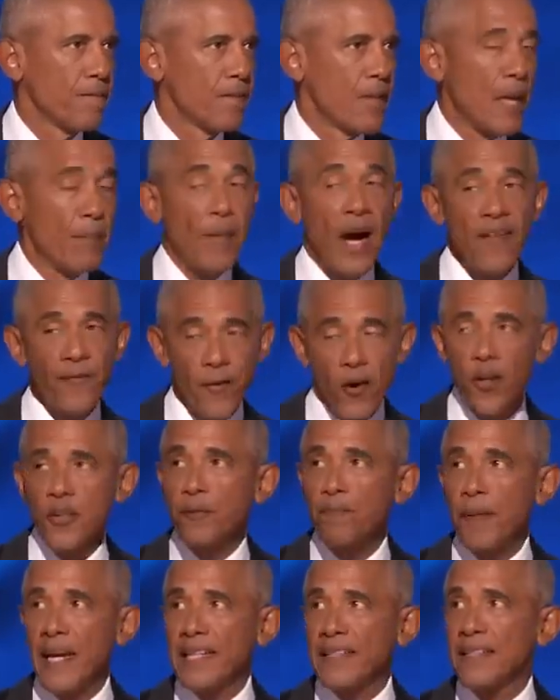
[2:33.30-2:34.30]
that my
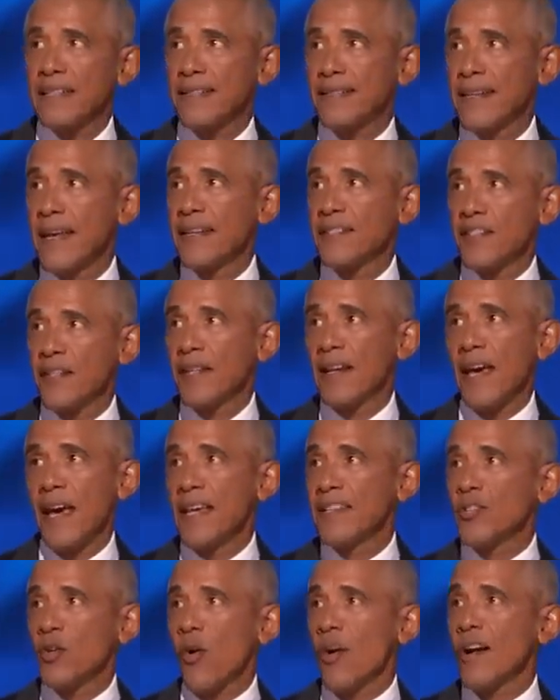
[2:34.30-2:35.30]
first big decision
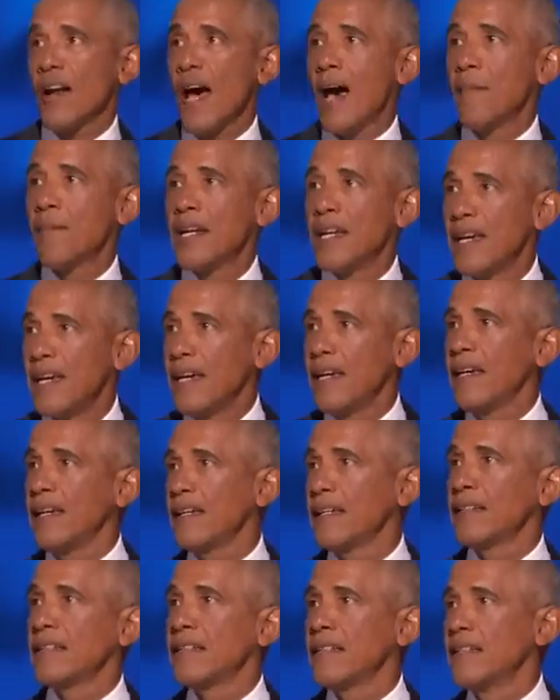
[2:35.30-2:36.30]
as your nominee
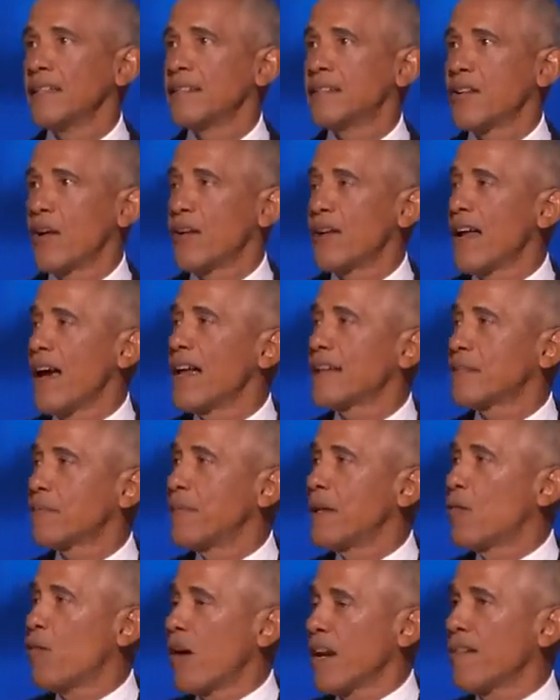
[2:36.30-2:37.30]
turned out to
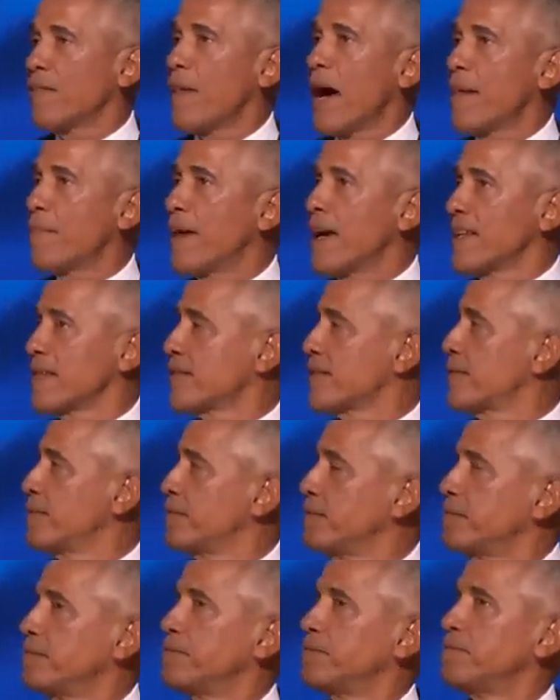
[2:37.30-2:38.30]
be one of my best
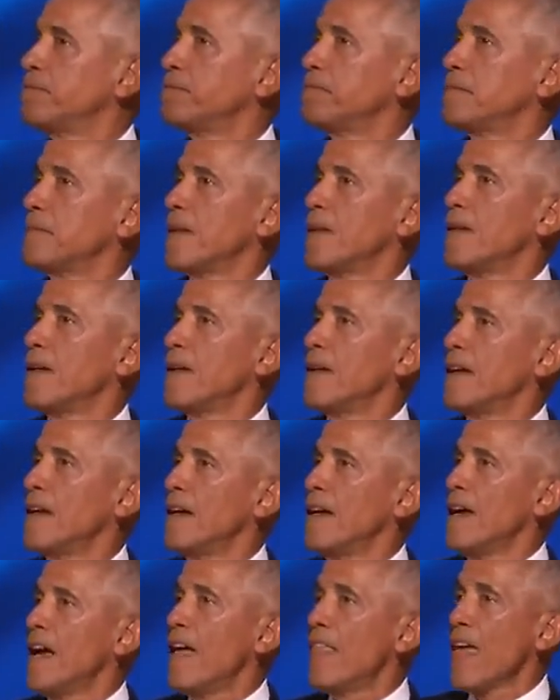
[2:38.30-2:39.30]

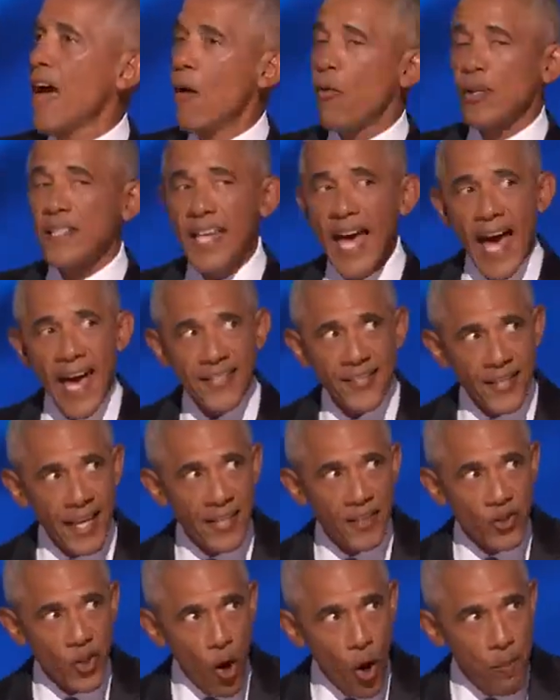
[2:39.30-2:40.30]
and that was
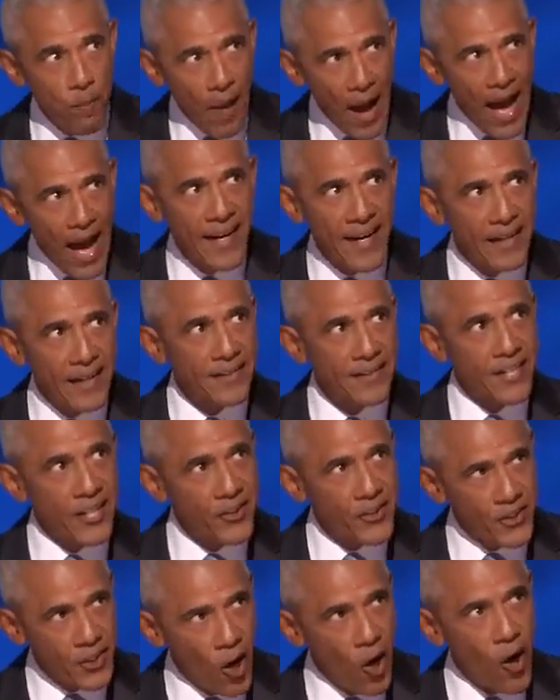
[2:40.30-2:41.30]
asking Joe Biden to
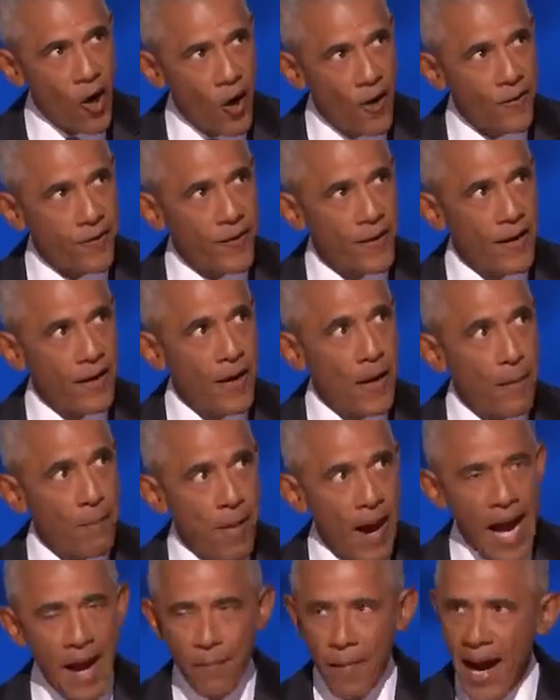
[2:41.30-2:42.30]
serve
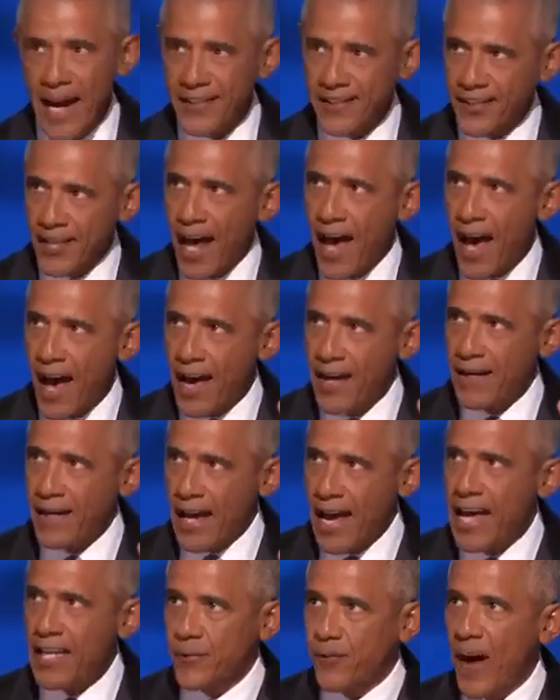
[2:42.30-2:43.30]
by my side
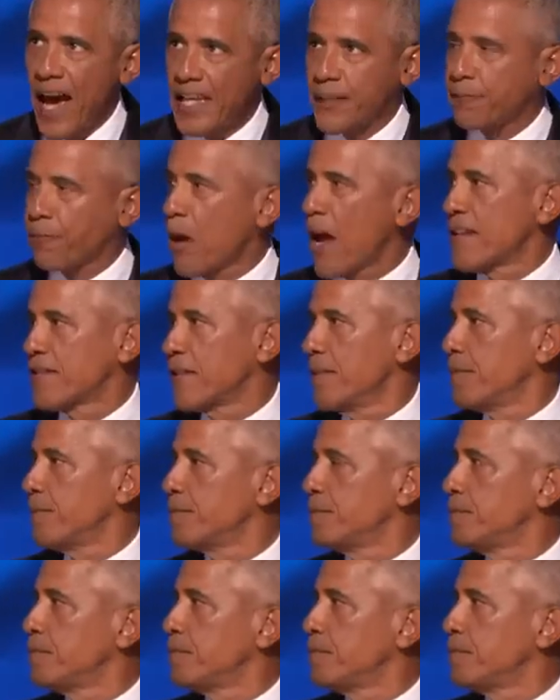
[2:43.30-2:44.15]
as vice president.